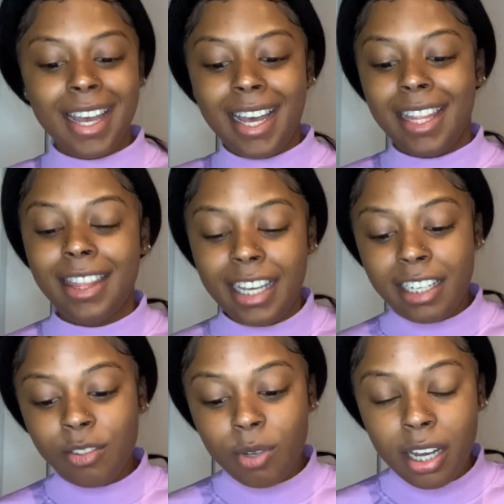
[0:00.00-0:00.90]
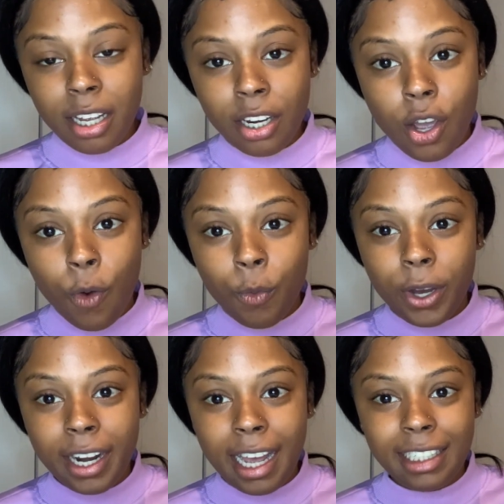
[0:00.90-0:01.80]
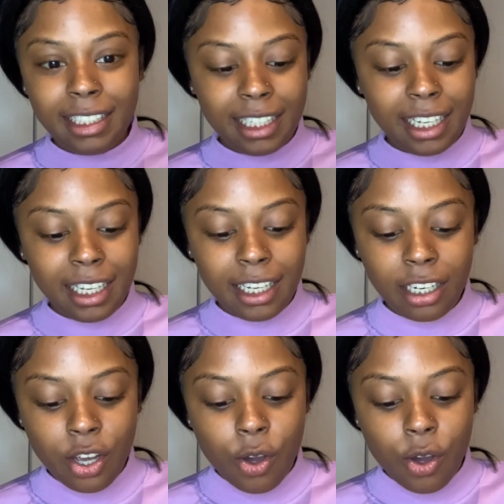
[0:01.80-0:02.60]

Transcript: this one, what I did